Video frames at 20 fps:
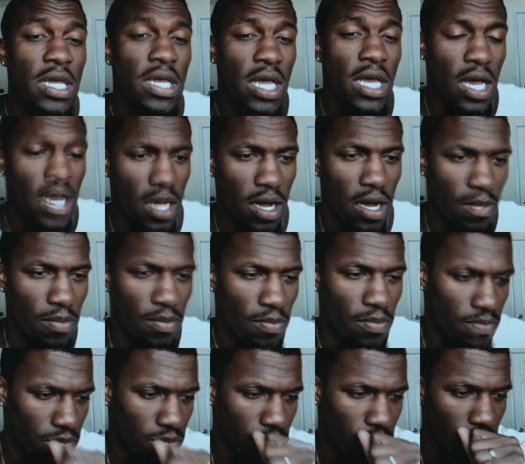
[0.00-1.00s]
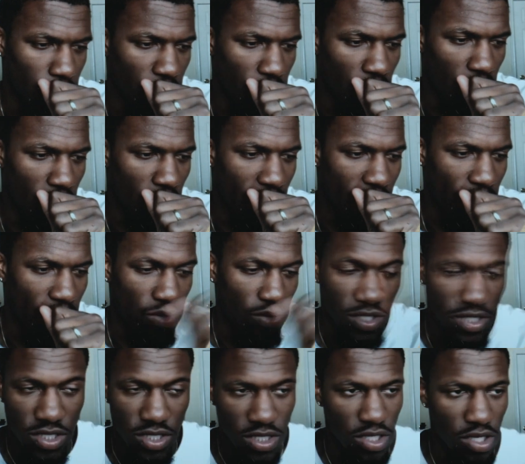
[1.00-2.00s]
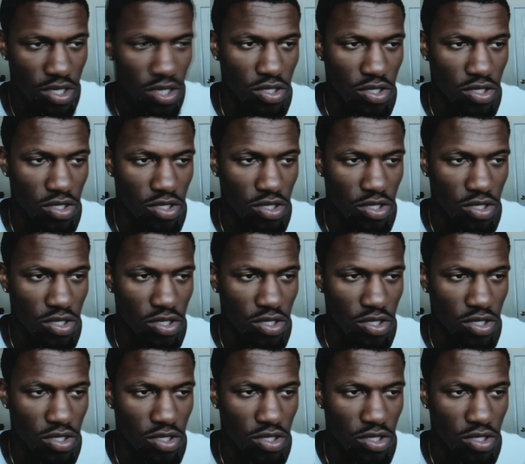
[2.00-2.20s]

I was,